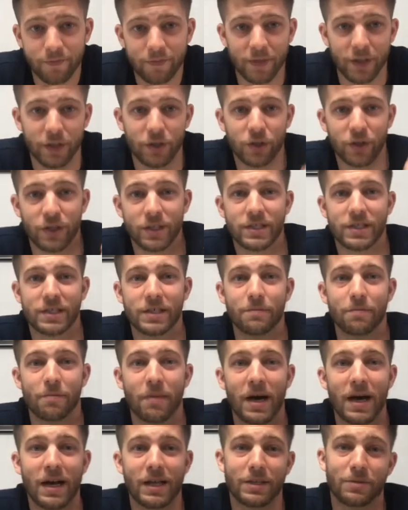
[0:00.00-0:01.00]
and you can see
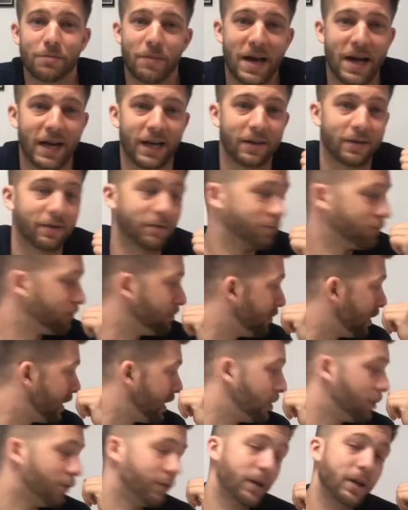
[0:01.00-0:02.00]
mine's back
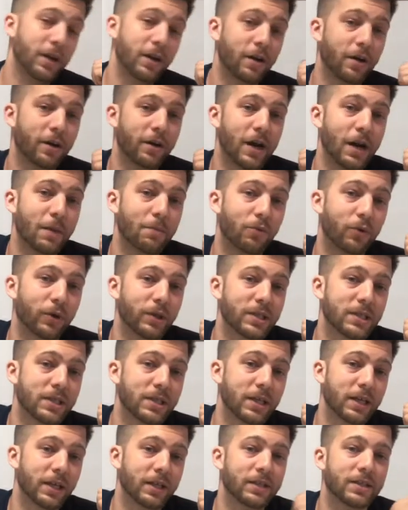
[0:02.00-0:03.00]
right over here at
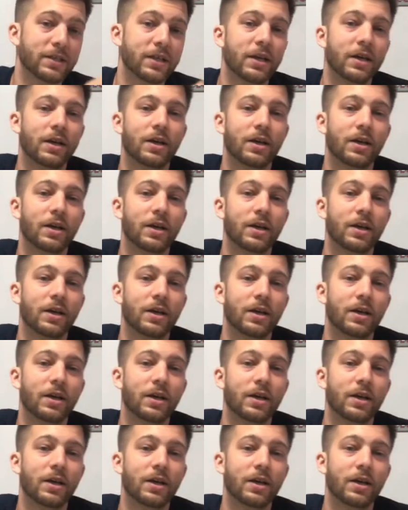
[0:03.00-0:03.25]
9.6,